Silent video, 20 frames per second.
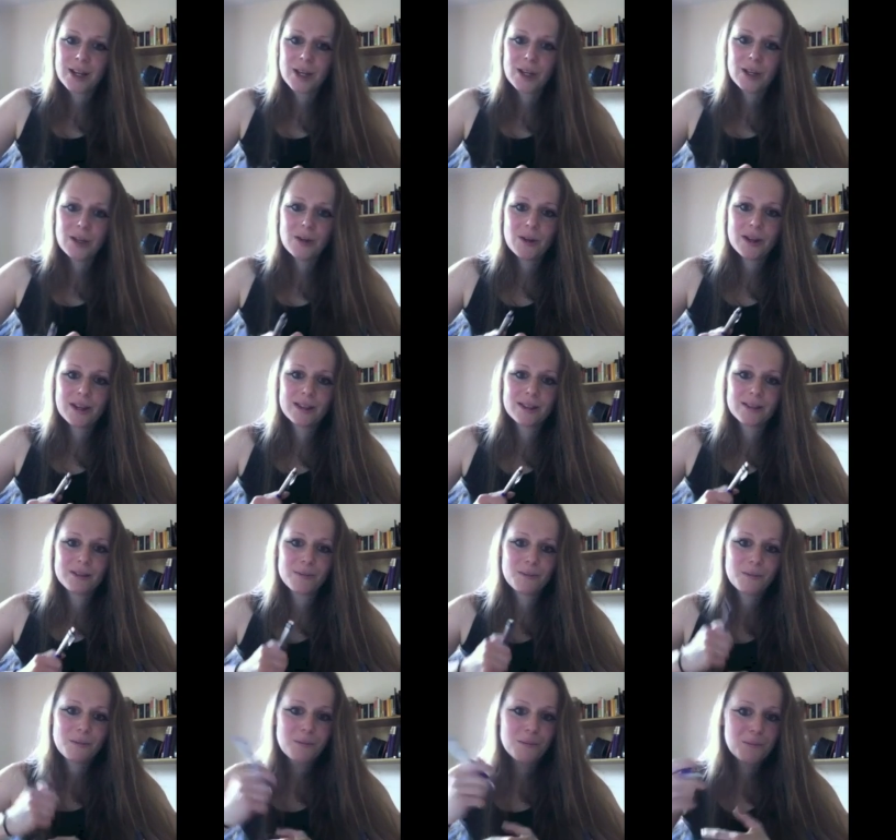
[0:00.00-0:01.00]
you
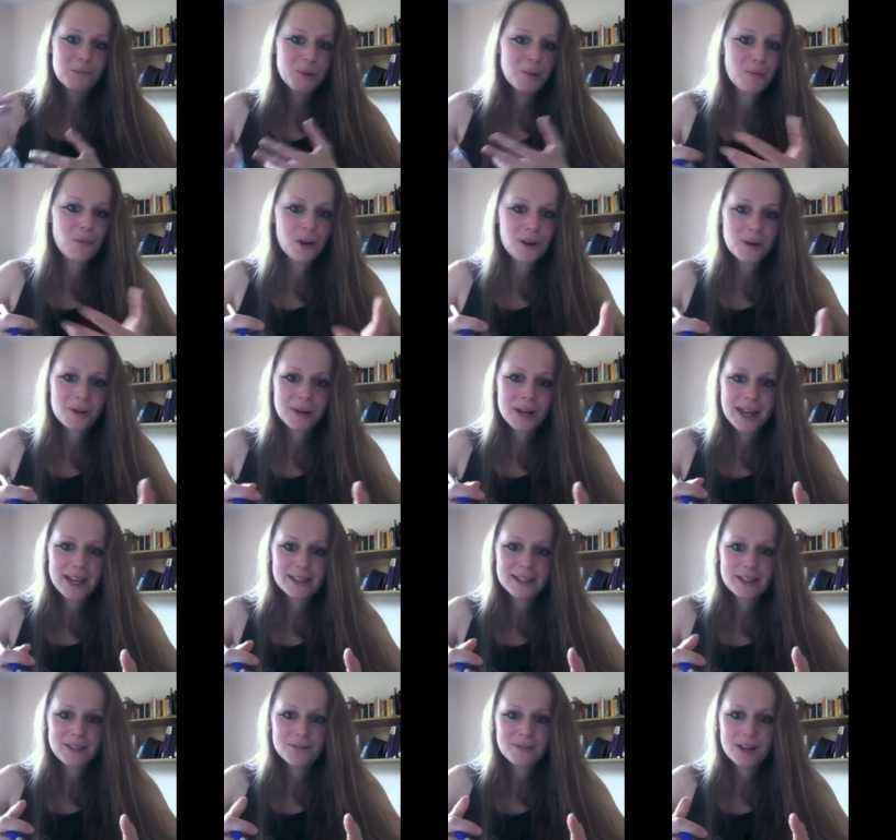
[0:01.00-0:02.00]
can be more
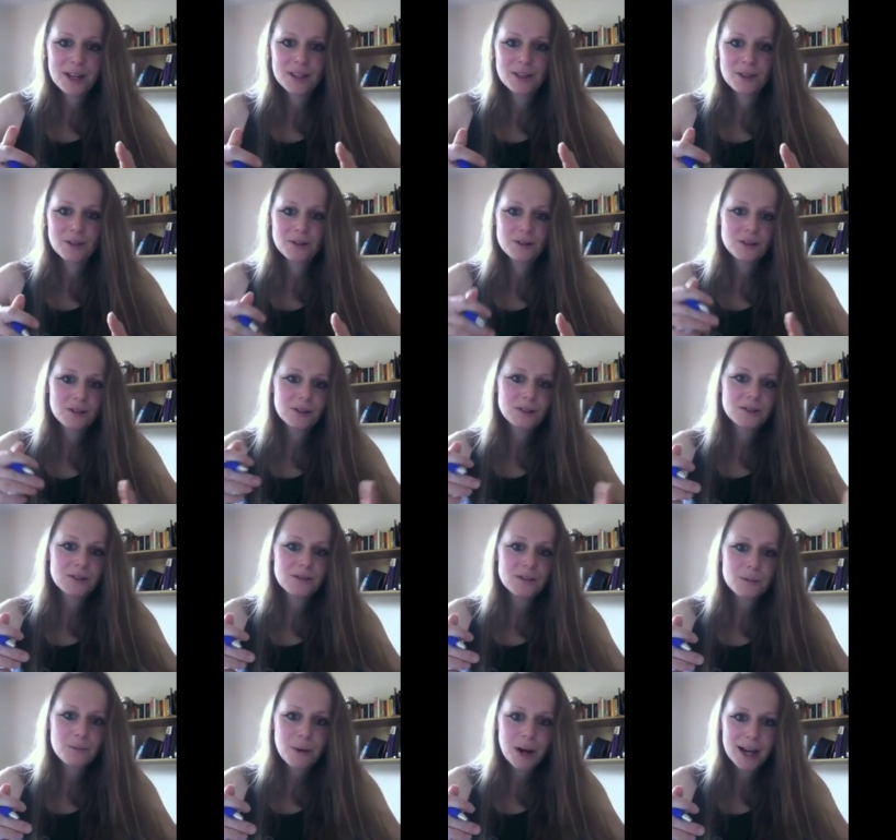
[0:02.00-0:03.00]
creative and use lots of
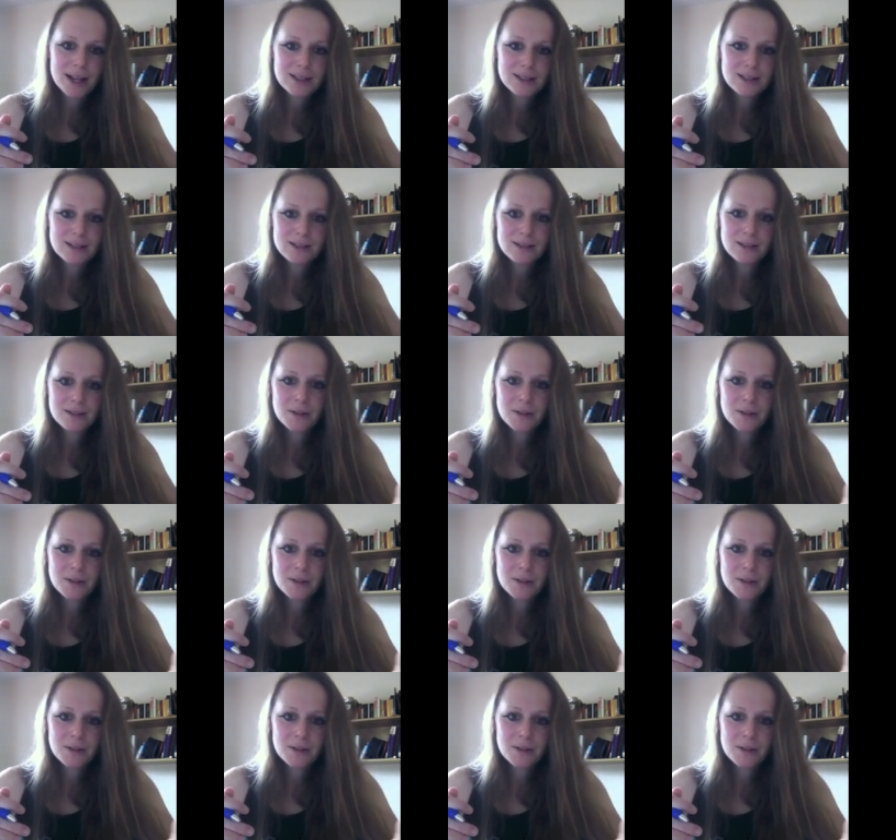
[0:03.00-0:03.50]
spices.